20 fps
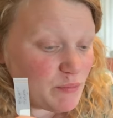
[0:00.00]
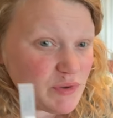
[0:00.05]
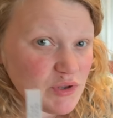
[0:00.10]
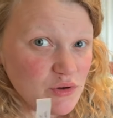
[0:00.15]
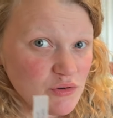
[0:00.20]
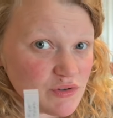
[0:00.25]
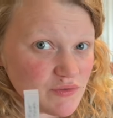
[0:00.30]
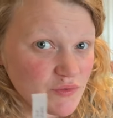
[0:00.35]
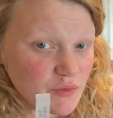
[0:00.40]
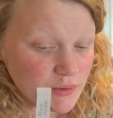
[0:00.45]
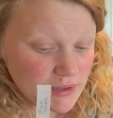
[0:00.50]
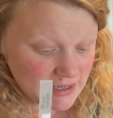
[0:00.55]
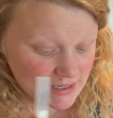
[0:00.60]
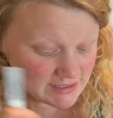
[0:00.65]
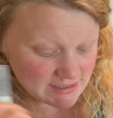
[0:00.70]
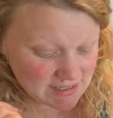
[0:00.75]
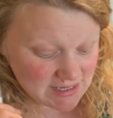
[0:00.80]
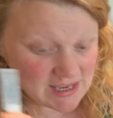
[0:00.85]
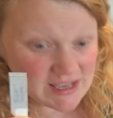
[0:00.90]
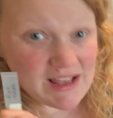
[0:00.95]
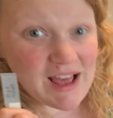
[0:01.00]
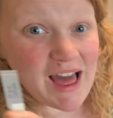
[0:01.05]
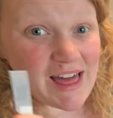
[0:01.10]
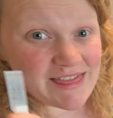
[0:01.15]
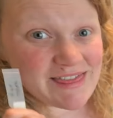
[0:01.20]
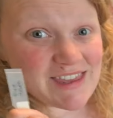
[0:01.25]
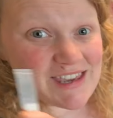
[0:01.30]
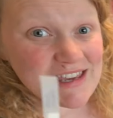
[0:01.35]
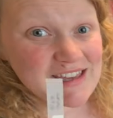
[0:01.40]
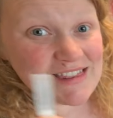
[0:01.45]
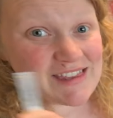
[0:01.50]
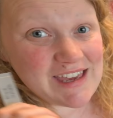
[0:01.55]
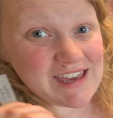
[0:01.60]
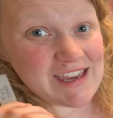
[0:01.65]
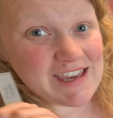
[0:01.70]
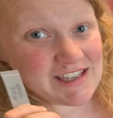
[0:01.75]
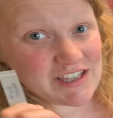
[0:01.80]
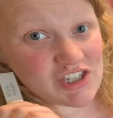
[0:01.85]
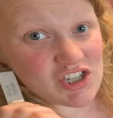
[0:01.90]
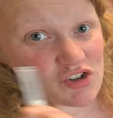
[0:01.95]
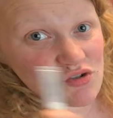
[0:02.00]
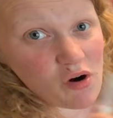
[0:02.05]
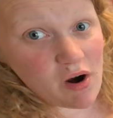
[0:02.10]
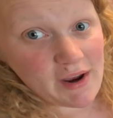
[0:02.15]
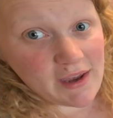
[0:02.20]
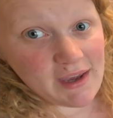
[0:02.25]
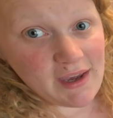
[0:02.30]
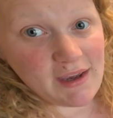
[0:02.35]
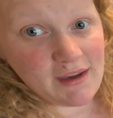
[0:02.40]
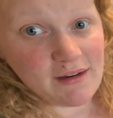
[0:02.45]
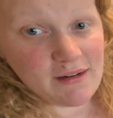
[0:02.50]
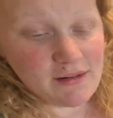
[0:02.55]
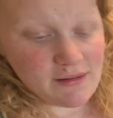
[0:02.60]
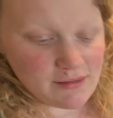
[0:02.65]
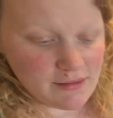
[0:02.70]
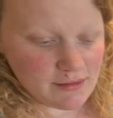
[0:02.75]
beautiful it is. I think that it's striking.